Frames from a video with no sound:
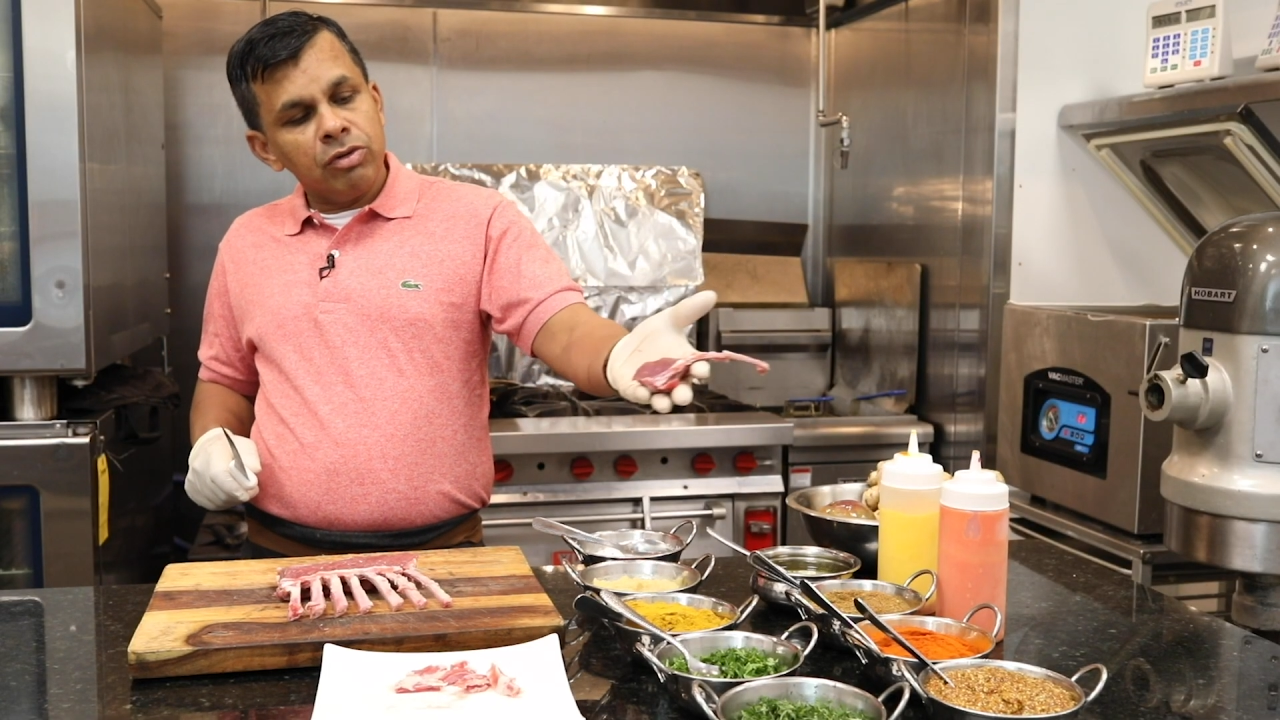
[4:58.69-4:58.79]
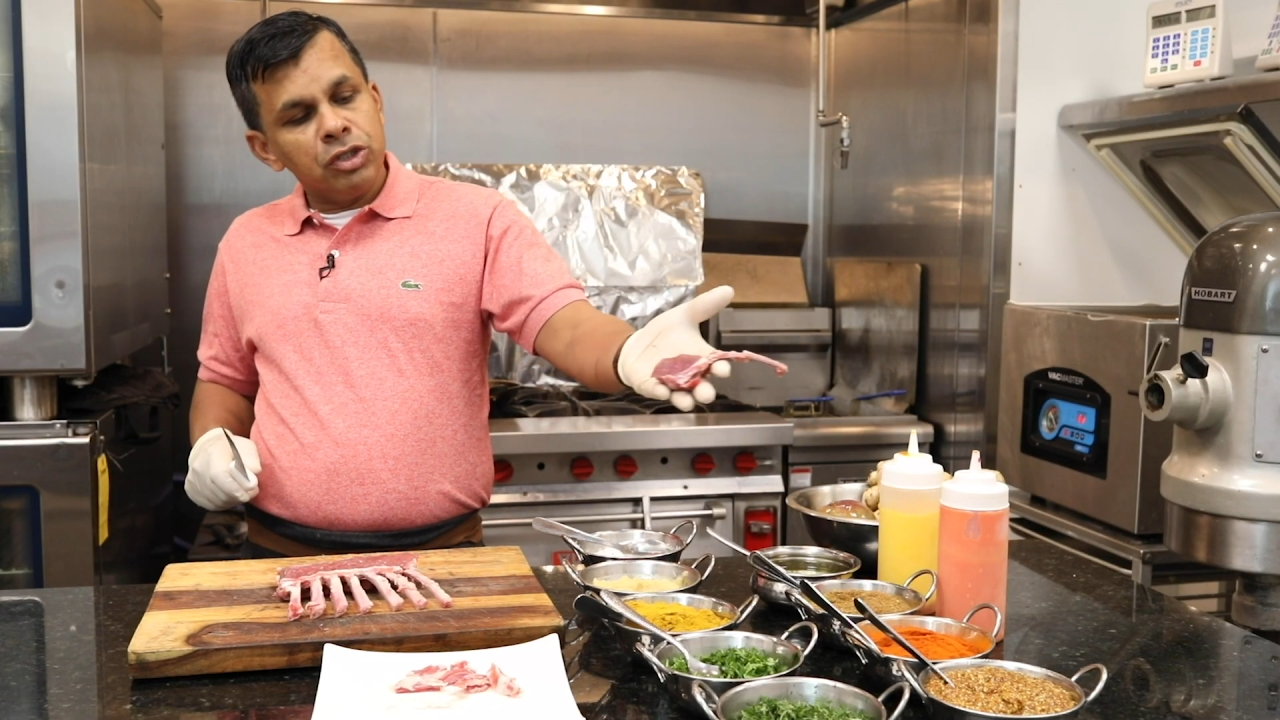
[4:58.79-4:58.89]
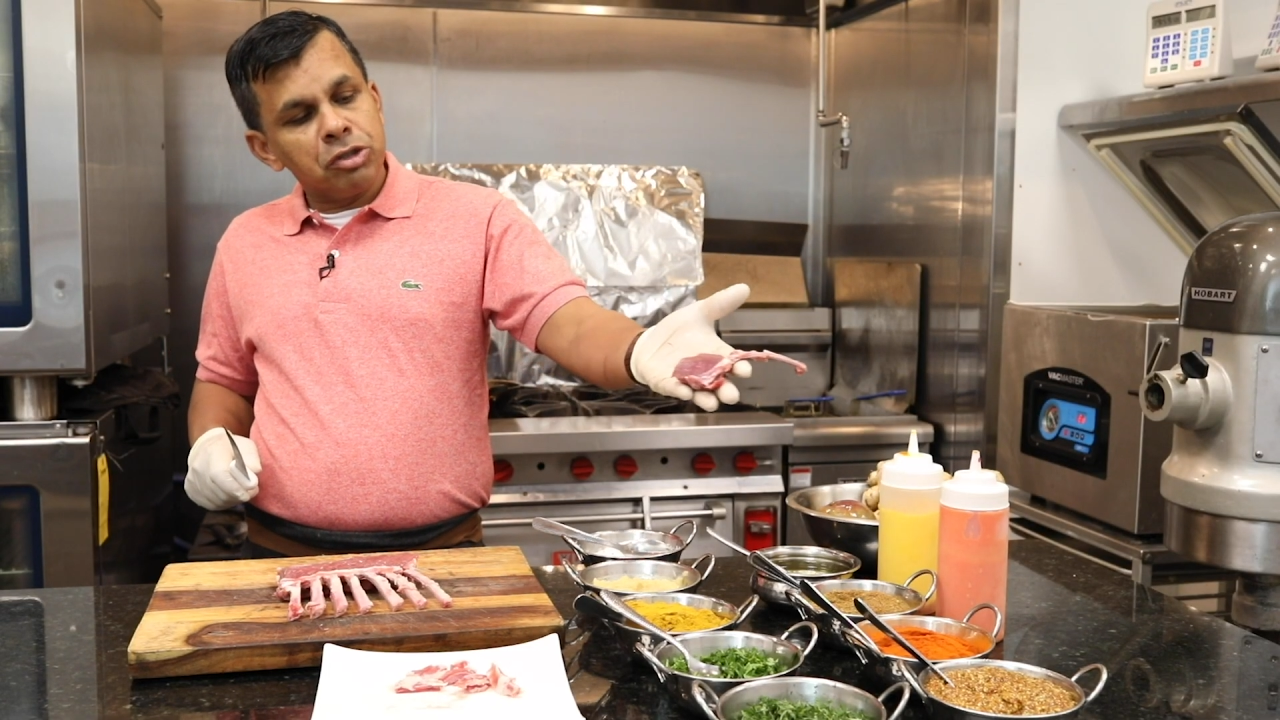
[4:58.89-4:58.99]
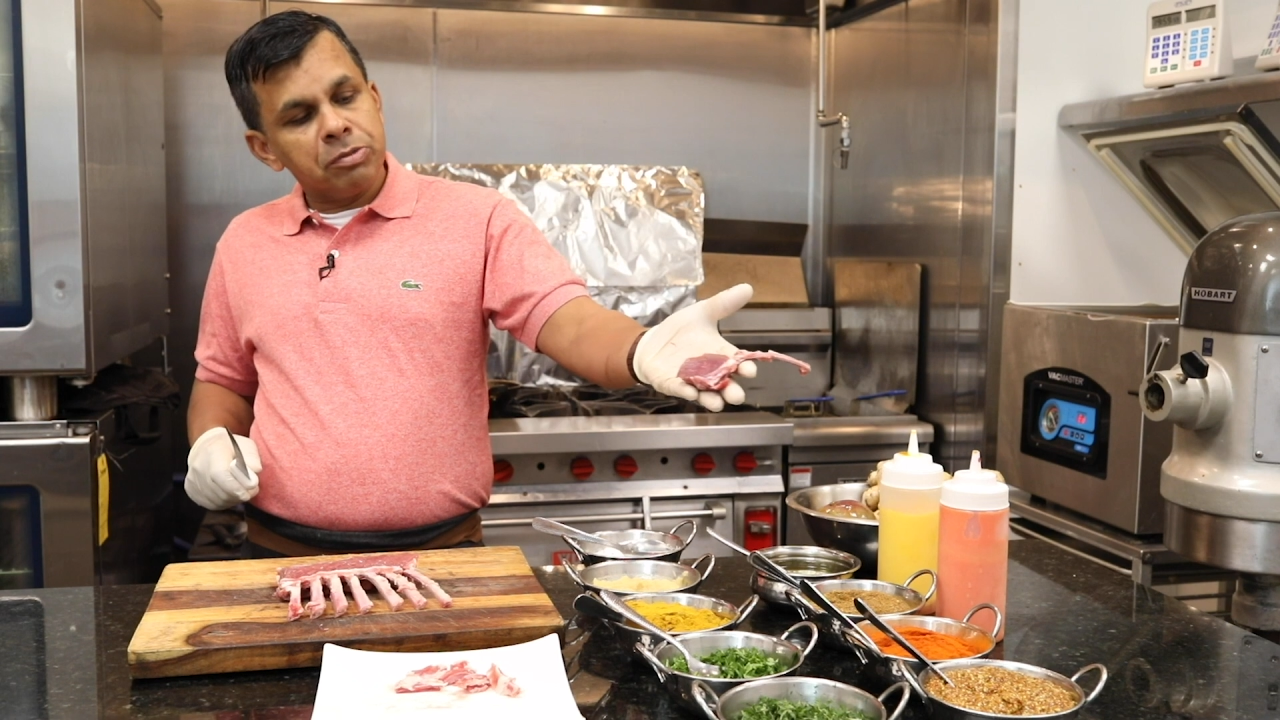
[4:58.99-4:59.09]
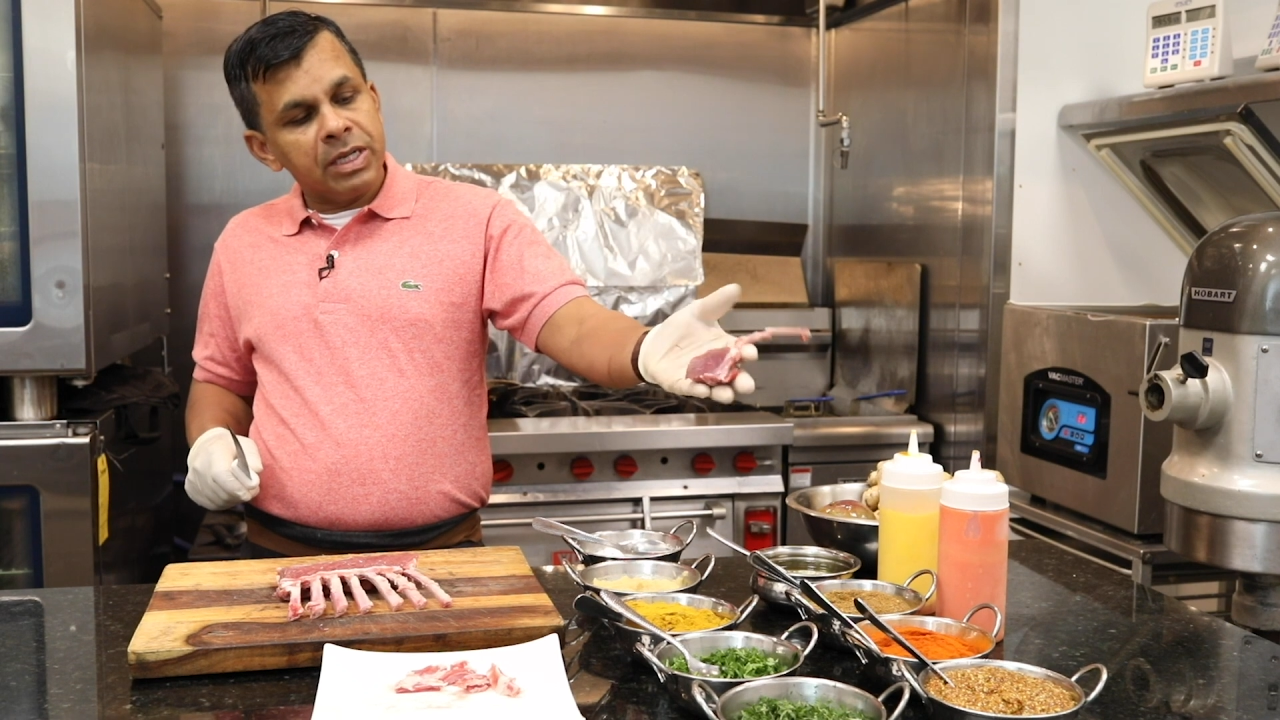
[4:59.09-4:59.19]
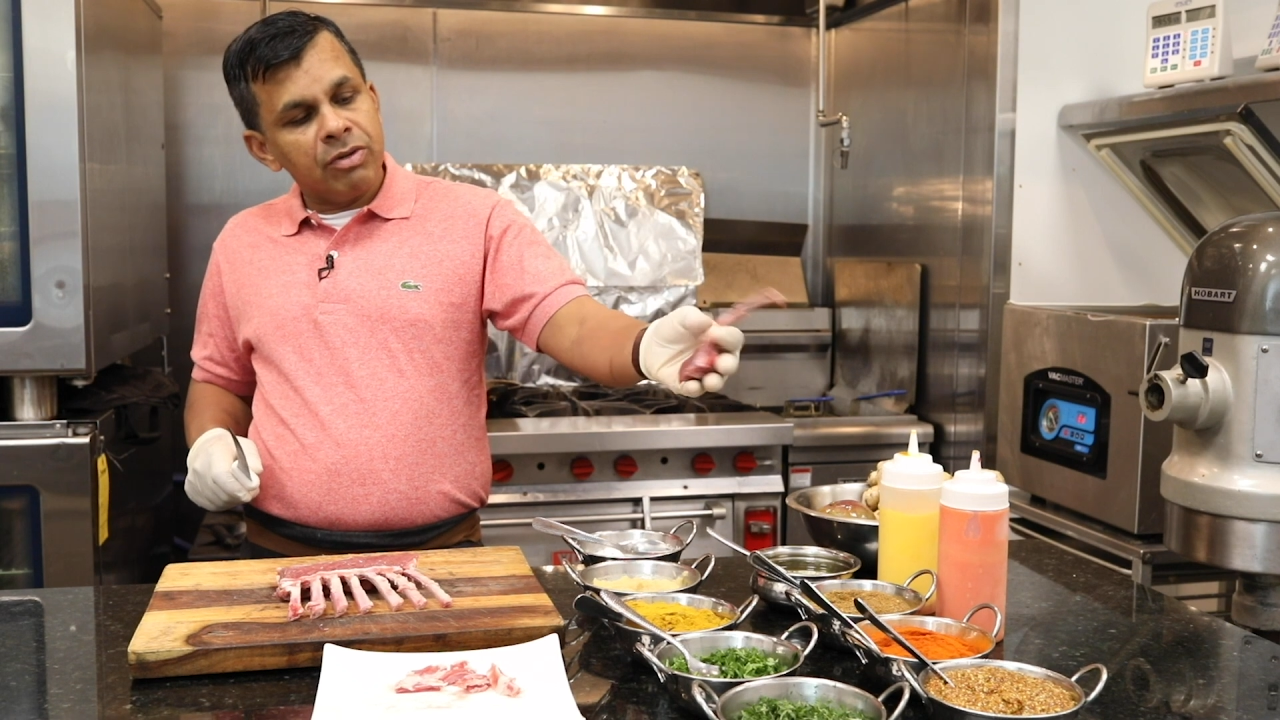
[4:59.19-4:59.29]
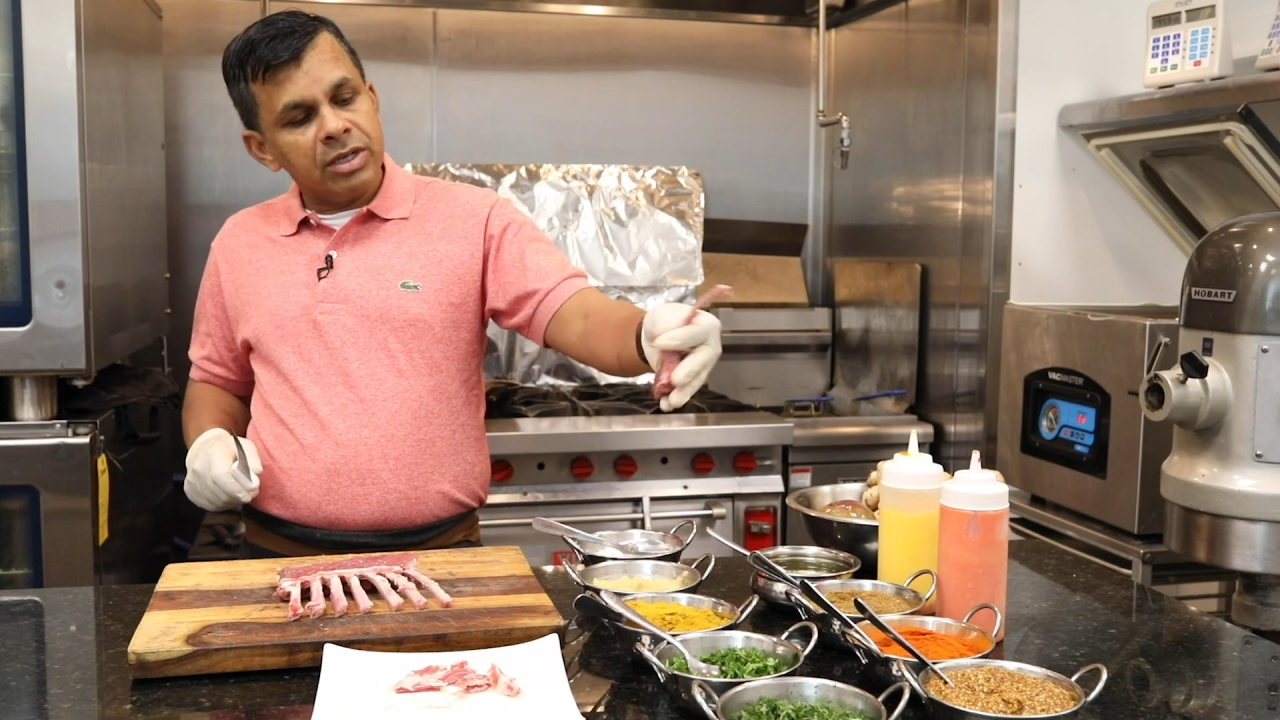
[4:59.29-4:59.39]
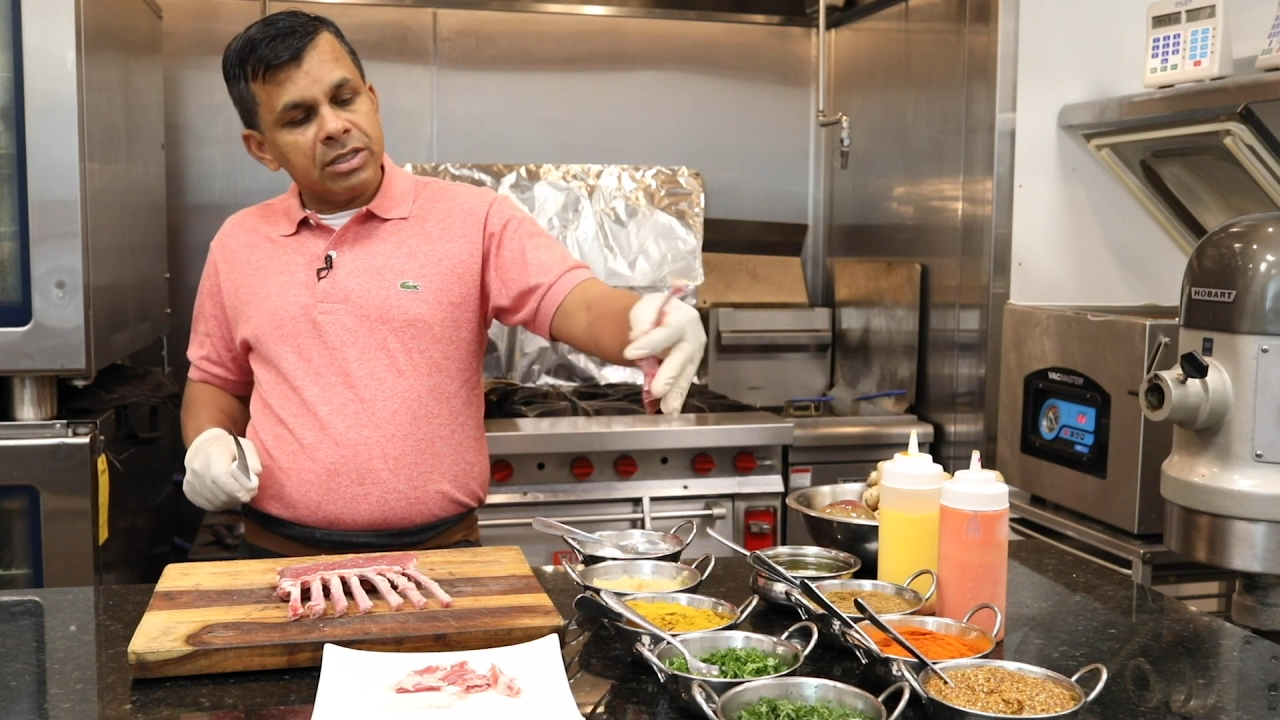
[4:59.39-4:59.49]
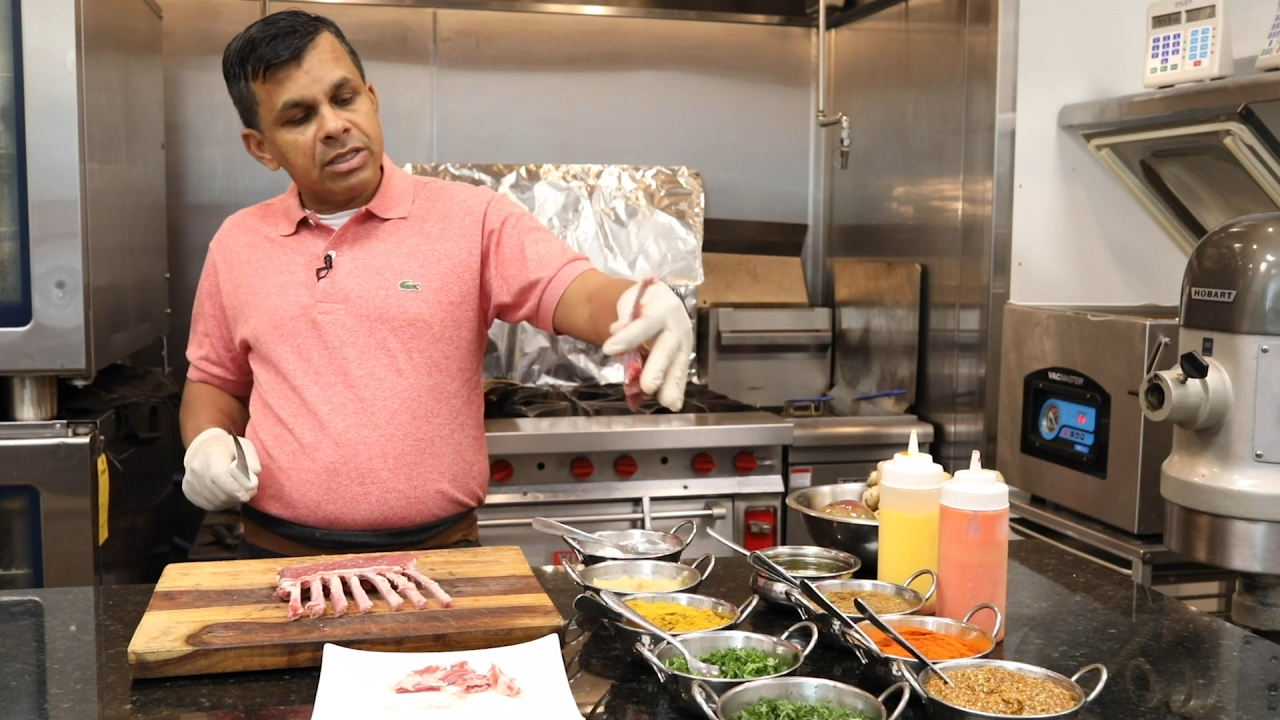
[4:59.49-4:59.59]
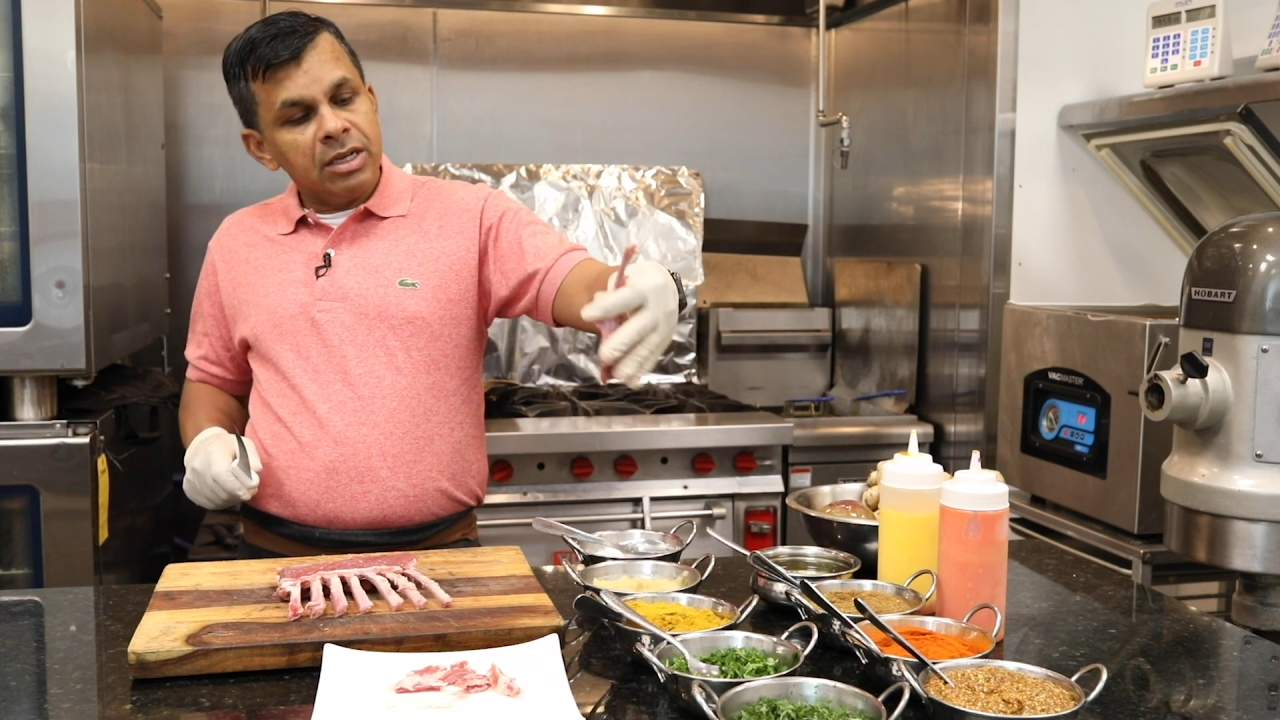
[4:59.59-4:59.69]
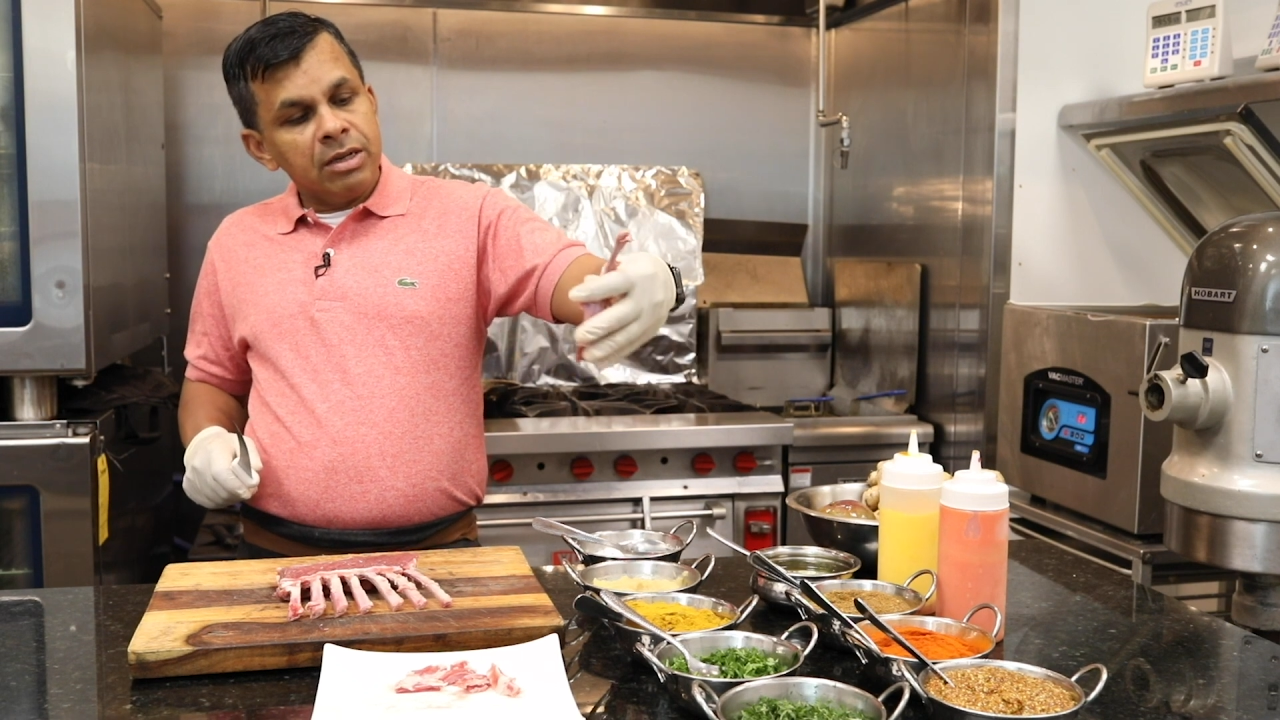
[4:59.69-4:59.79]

to use big ones,